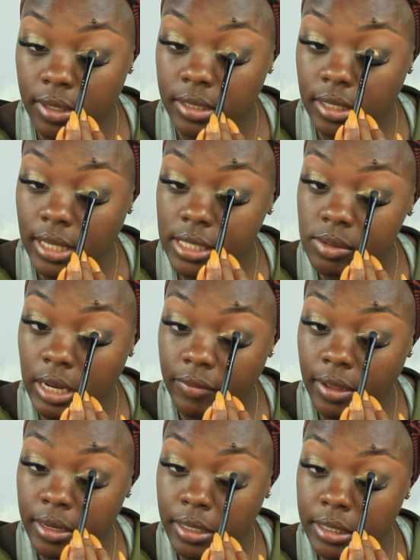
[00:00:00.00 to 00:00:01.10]
And then that's when I
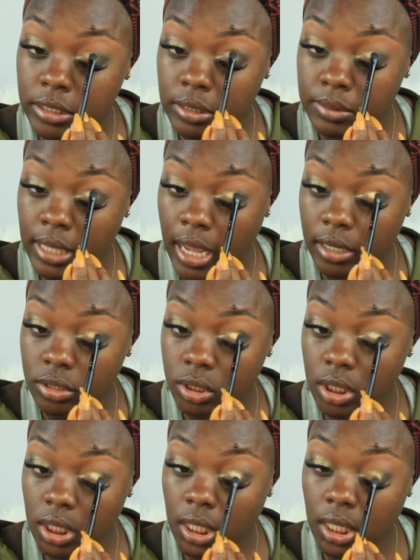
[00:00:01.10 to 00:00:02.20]
found out that she was
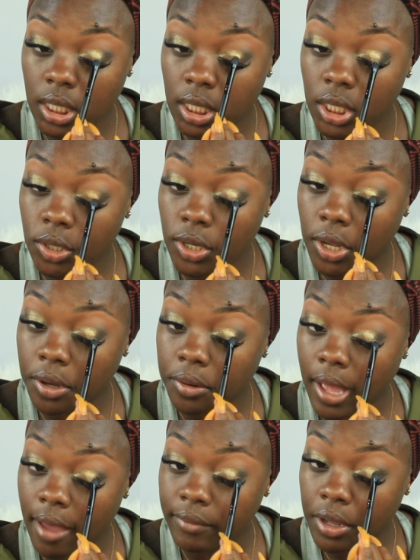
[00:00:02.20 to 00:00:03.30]
actually,
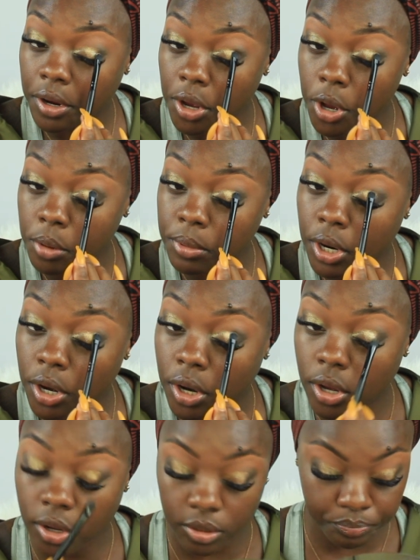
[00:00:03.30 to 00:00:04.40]
having her
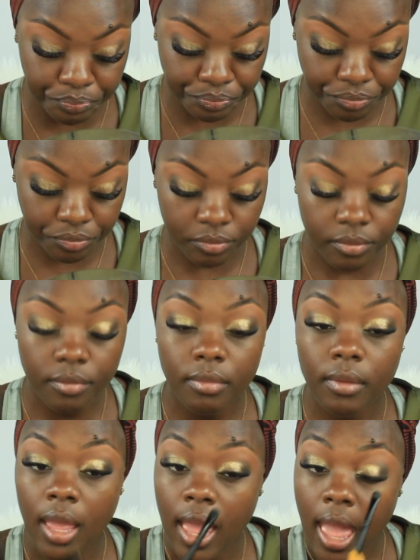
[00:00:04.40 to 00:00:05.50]
homegirl.
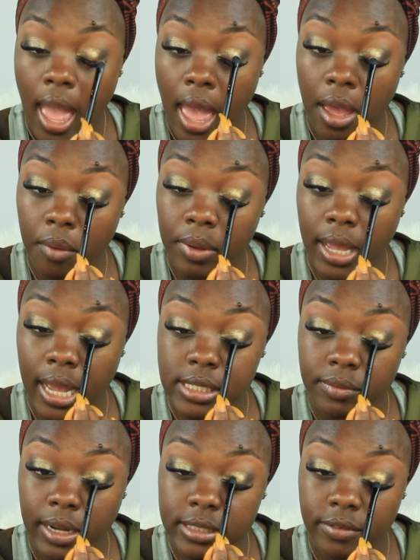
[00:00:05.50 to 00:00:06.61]
And we had to
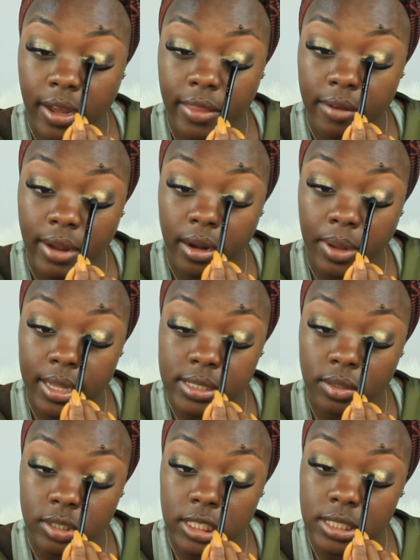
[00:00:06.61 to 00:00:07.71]
rectify that right away. So
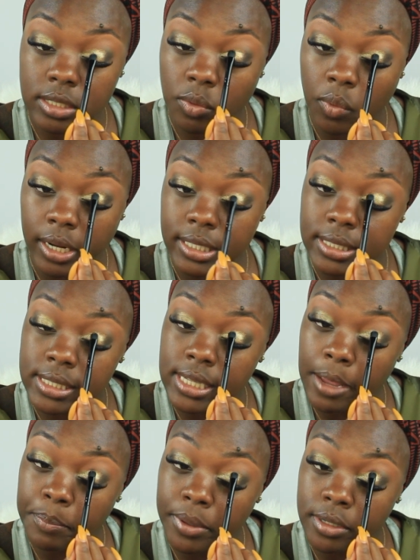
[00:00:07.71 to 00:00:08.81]
she's wearing
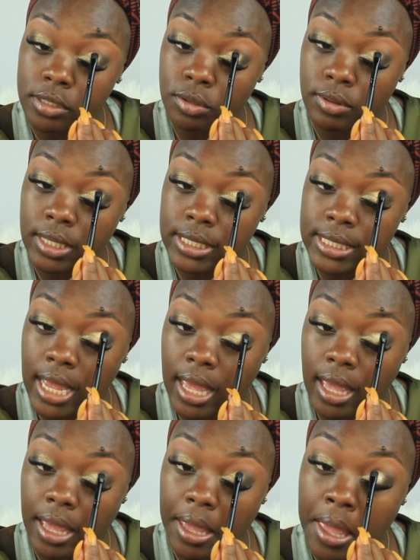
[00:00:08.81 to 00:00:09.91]
diapers through the
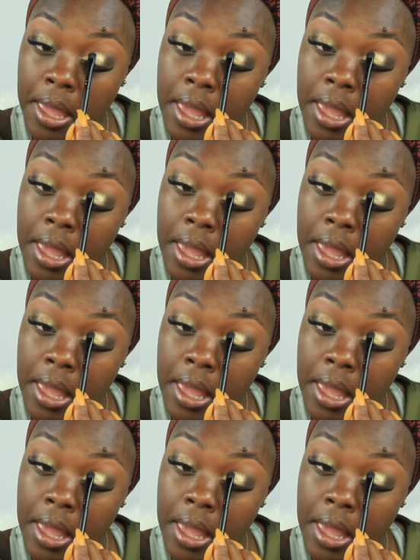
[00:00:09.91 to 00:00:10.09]
day.